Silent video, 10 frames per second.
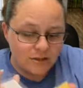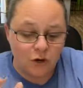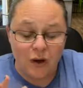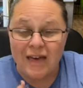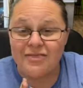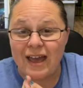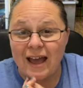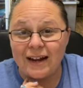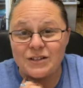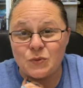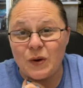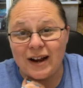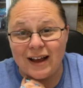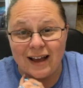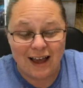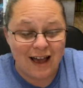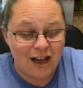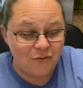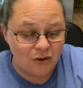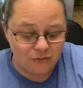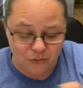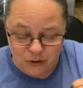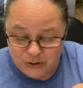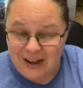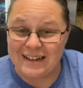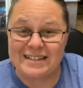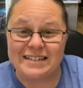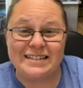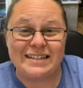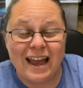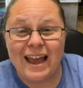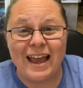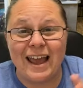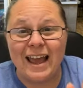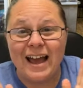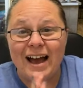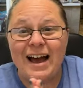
So that is what I have for you guys today.